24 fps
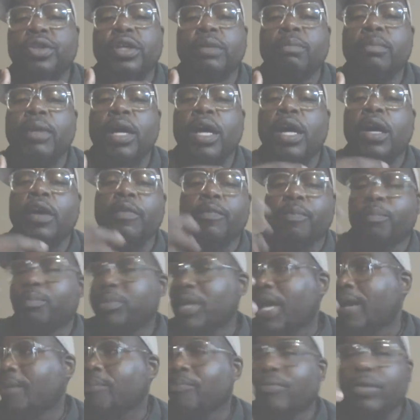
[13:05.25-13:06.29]
in her mouth,
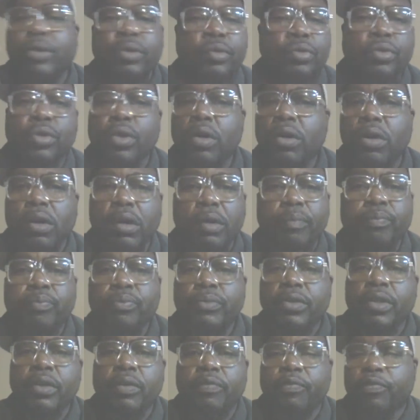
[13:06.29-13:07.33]
black brindle dog,
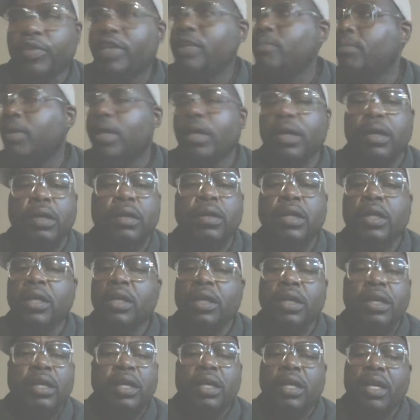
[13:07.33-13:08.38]
female,
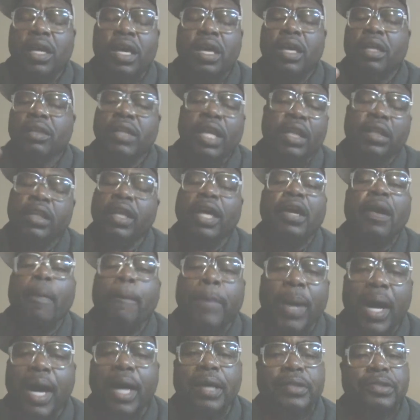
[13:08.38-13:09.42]
that looked like
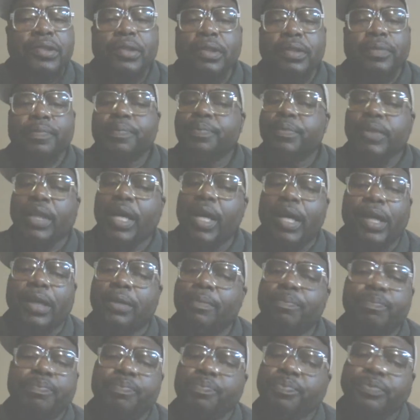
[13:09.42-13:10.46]
a boxer.
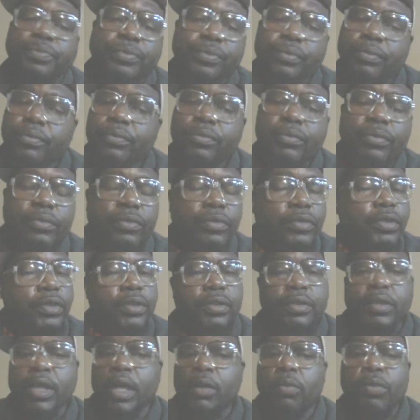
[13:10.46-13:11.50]
Like
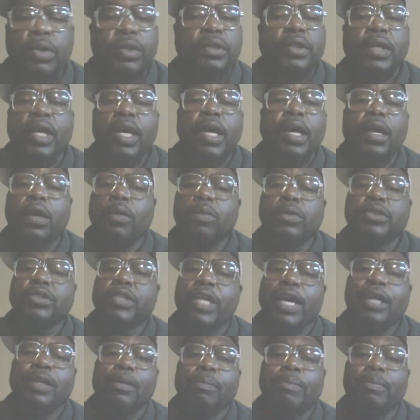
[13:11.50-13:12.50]
what the hell was that